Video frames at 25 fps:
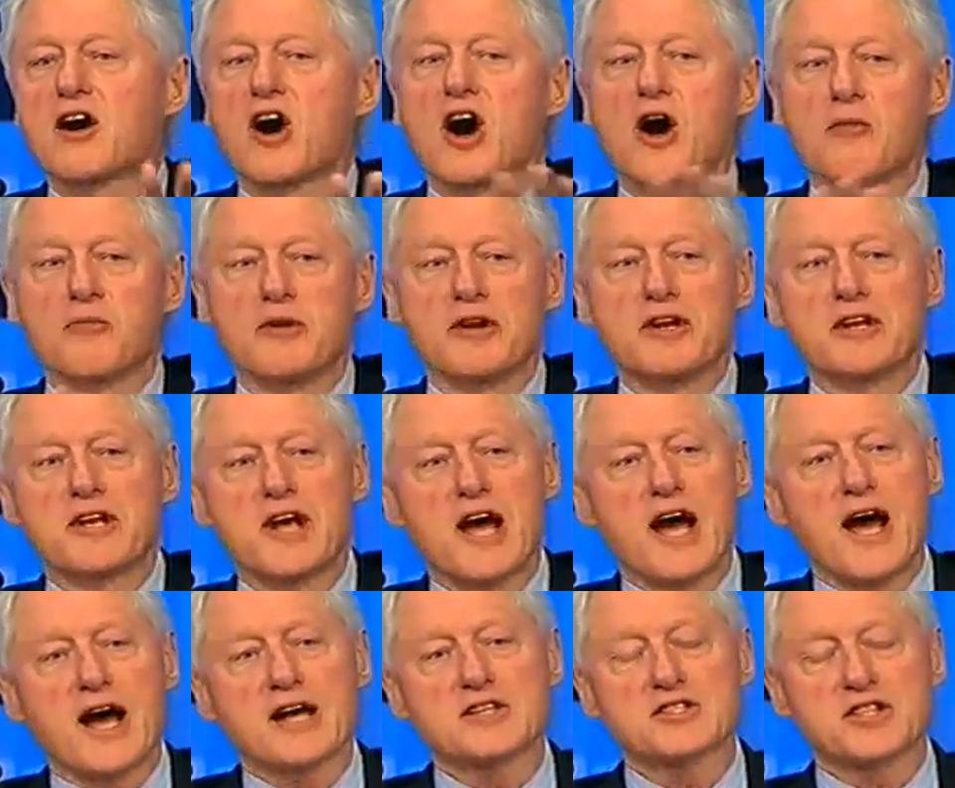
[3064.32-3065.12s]
carbon
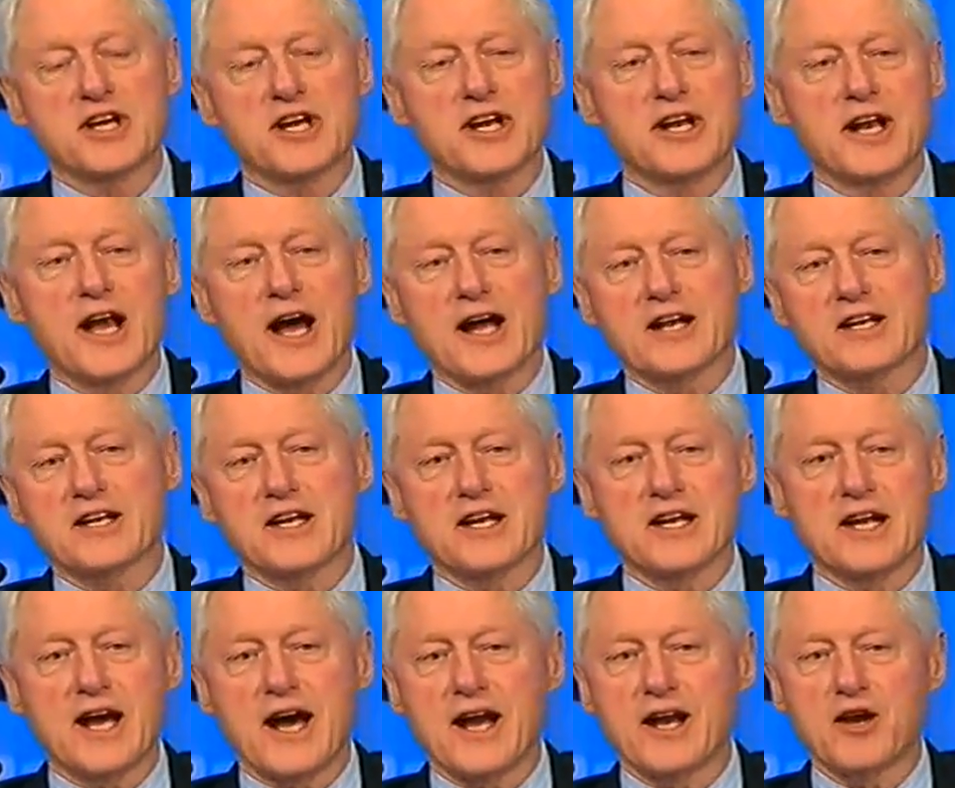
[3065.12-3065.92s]
tax in
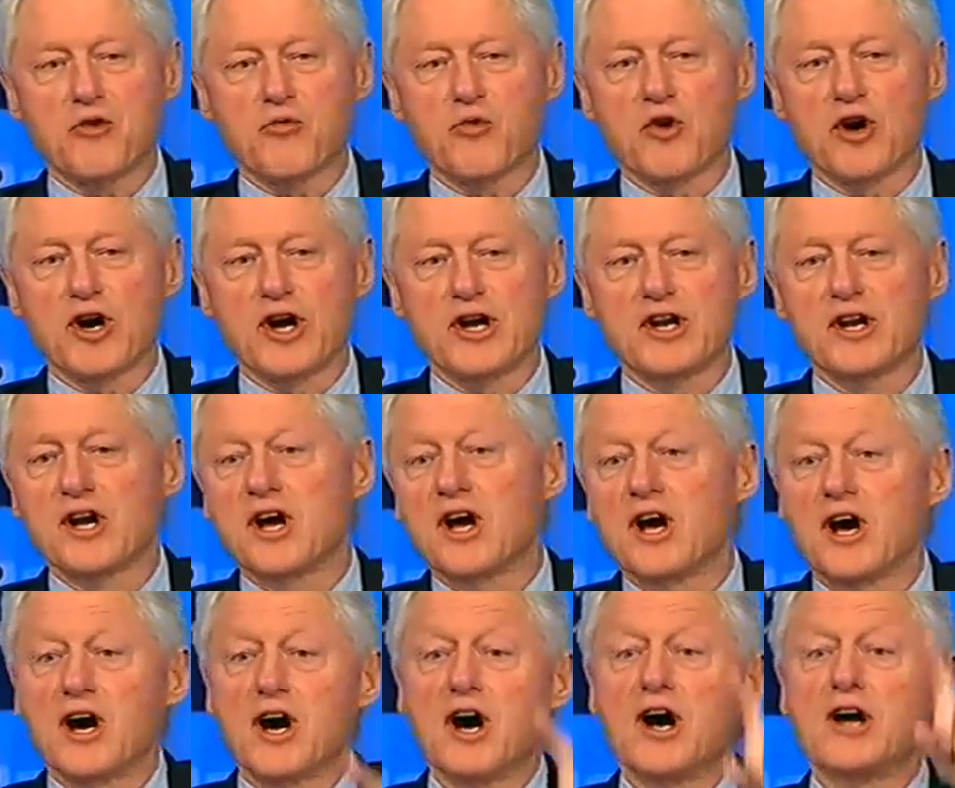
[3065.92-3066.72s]

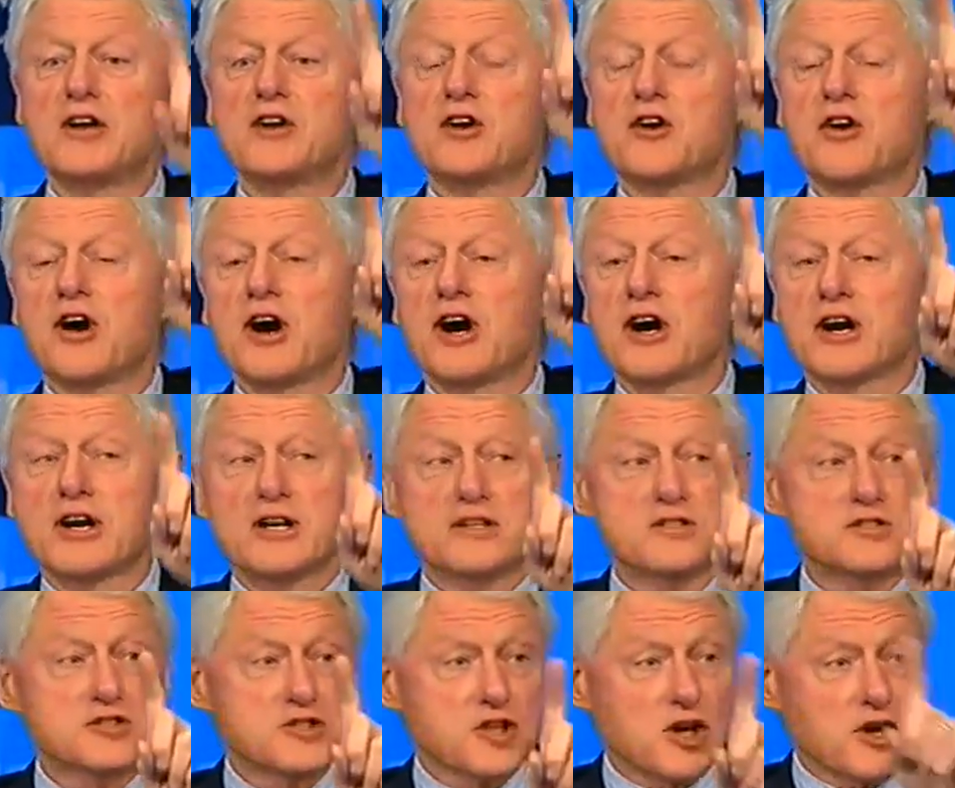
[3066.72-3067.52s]
1991 under a
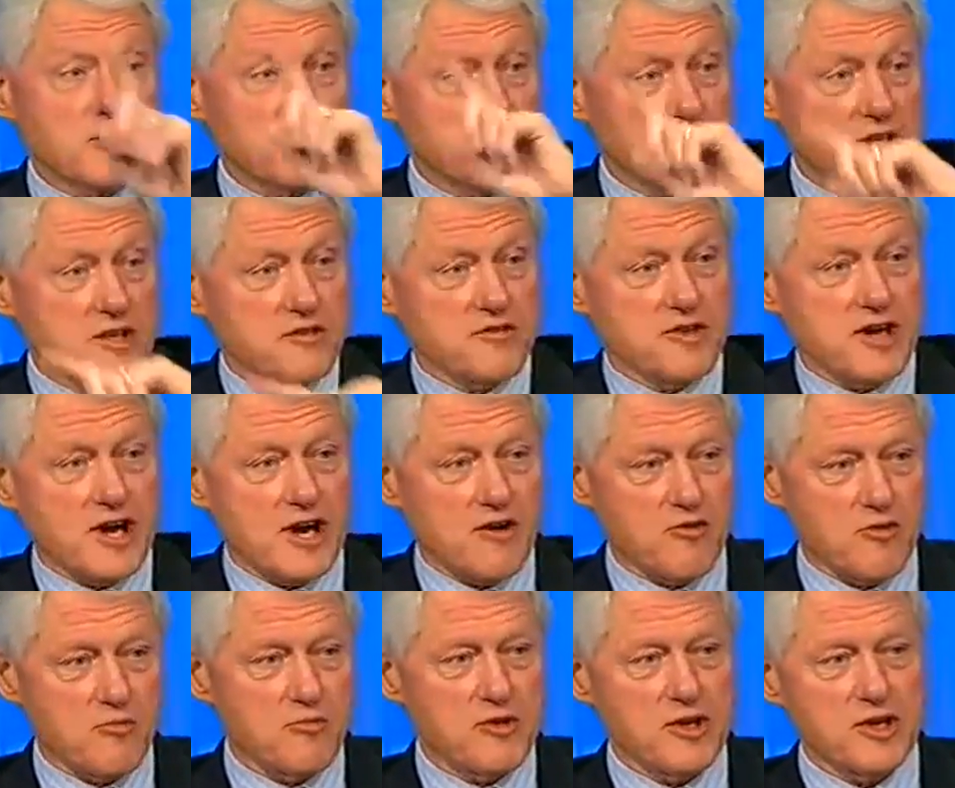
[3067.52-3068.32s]
conservative
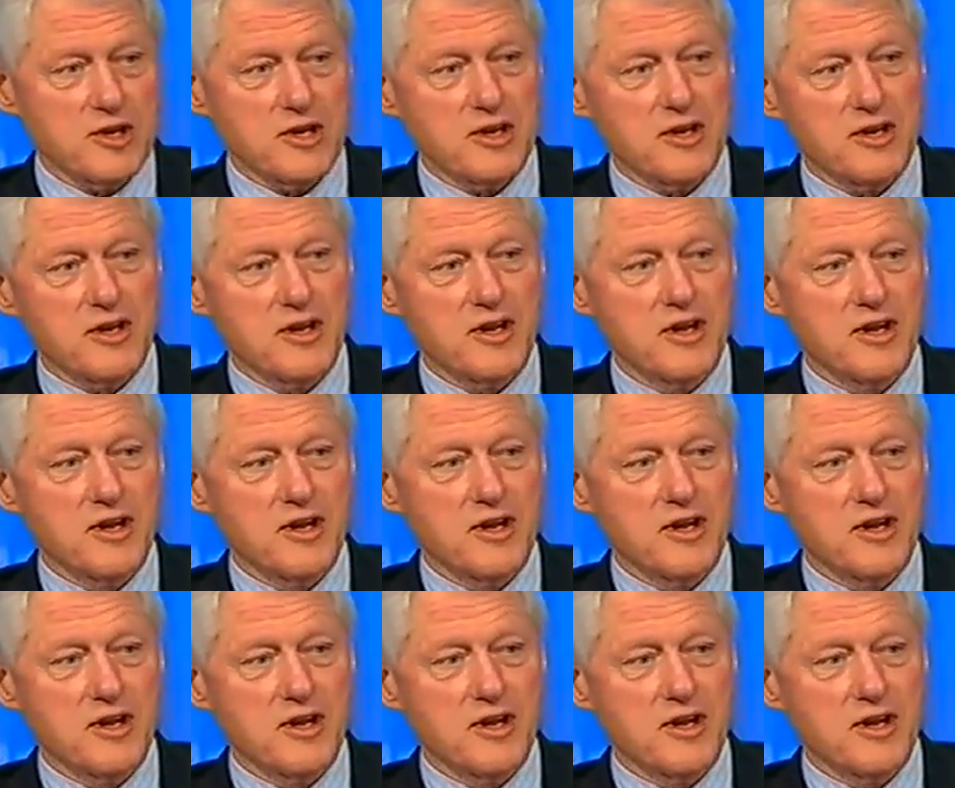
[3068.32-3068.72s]
government.